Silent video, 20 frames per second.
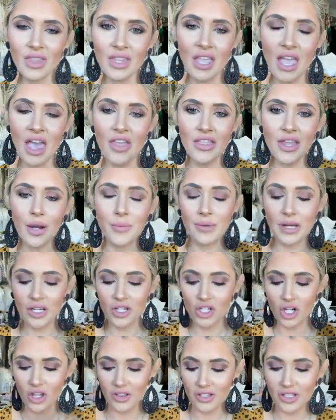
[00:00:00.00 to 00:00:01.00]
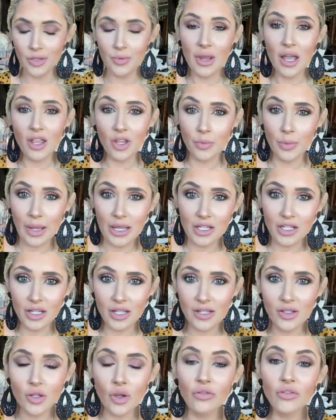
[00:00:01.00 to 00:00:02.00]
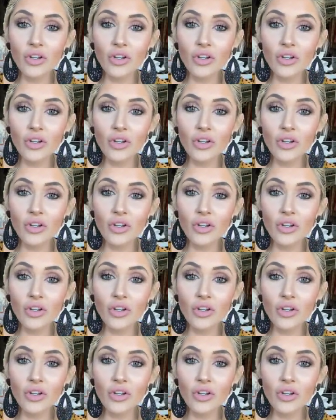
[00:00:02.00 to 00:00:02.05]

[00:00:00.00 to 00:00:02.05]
And then I'm going to share this to my other pages. So if